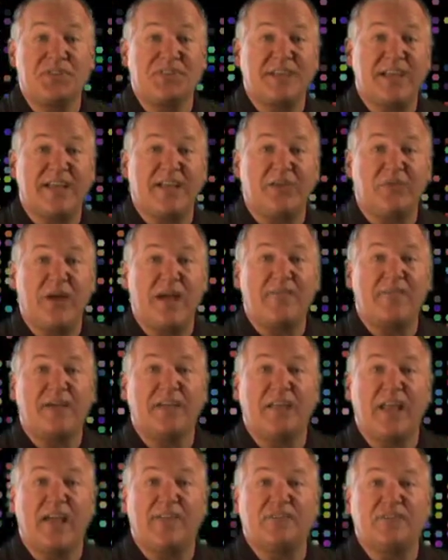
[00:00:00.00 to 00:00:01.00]
the psychographic
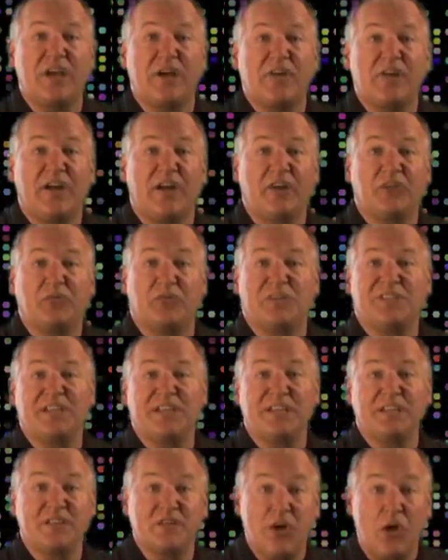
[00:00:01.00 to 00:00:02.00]
and lifestyle
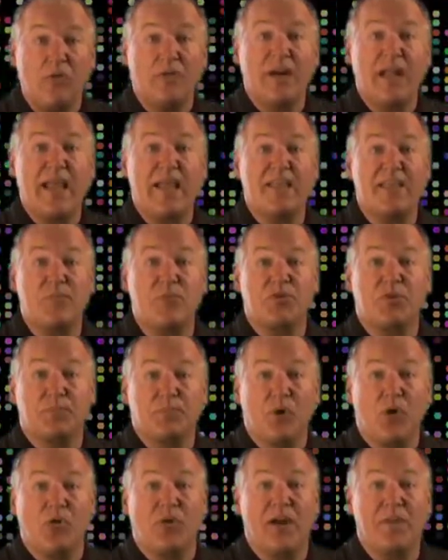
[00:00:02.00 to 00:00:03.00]
characteristics and overlay them with the
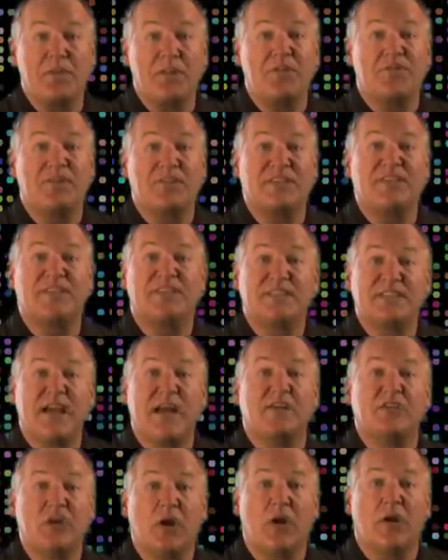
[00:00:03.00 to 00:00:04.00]
programming that fits the
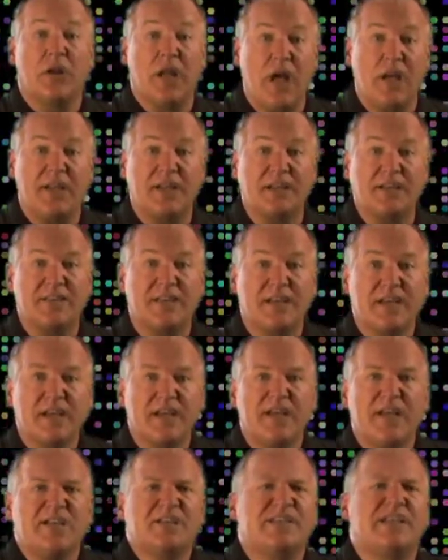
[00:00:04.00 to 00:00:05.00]
desired target audience.
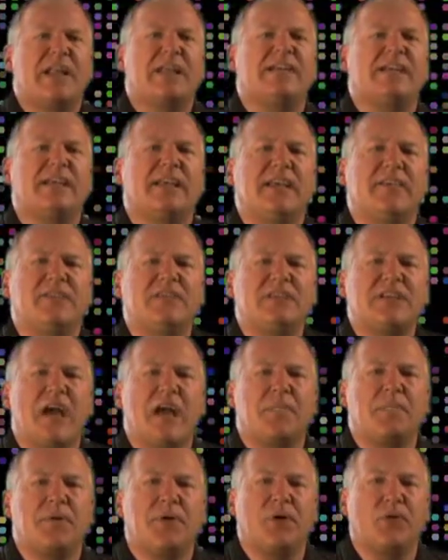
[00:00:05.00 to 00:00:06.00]
Select a given
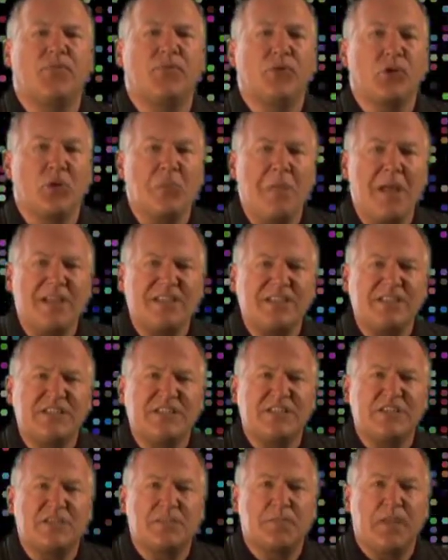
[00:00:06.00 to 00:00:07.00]
time period for your message
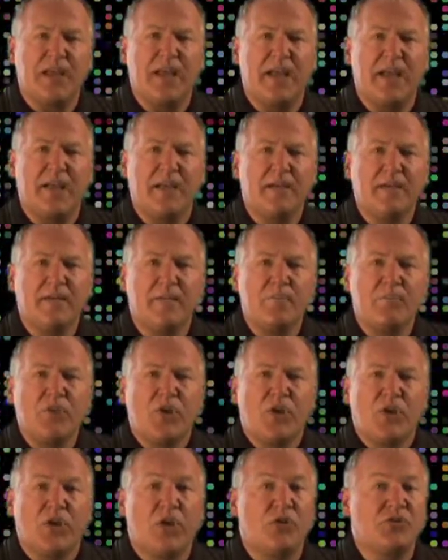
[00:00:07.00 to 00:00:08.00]
to display.
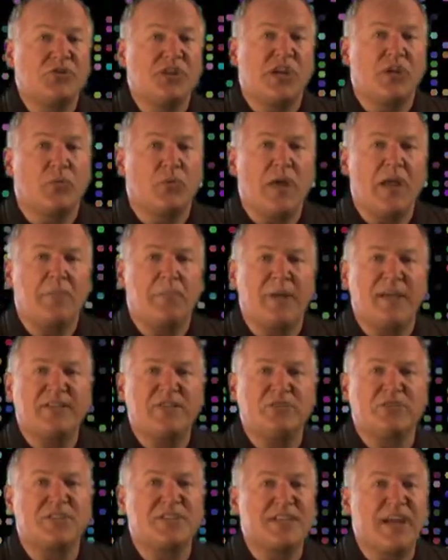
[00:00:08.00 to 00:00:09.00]
Negotiate a rate
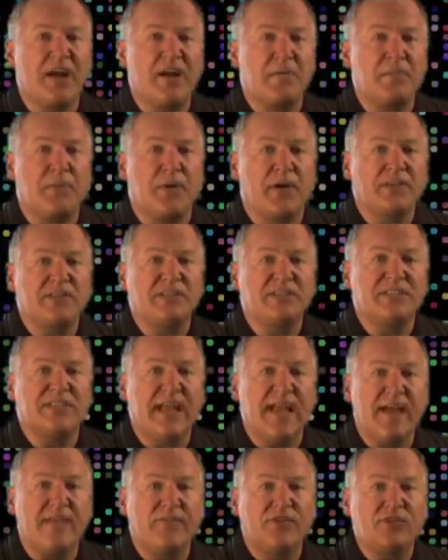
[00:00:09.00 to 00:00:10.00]
based on desired impressions and
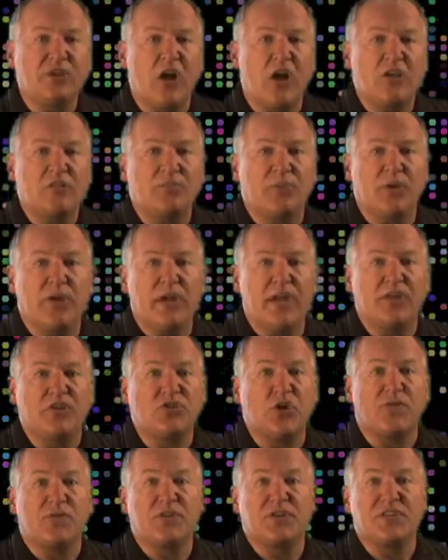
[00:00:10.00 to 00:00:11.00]
average cost per each
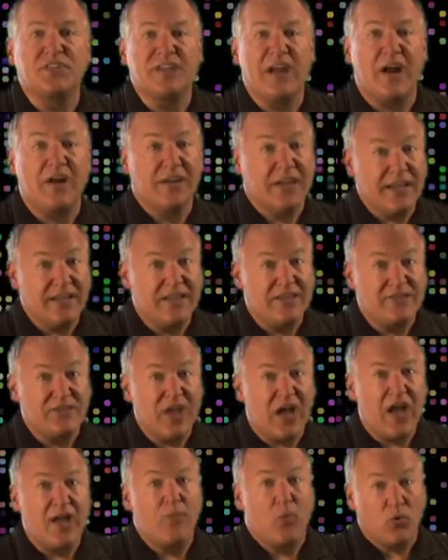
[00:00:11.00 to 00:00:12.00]
over the desired length of
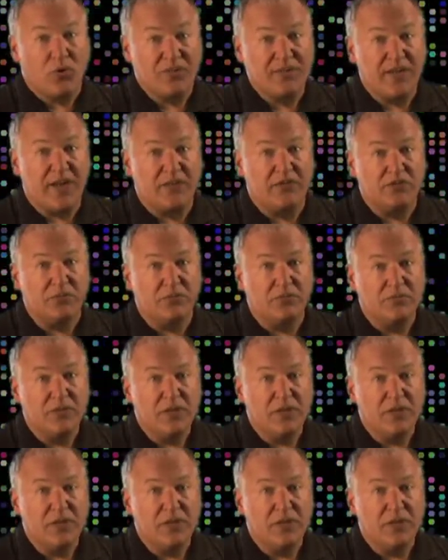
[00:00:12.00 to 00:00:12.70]
time or schedule.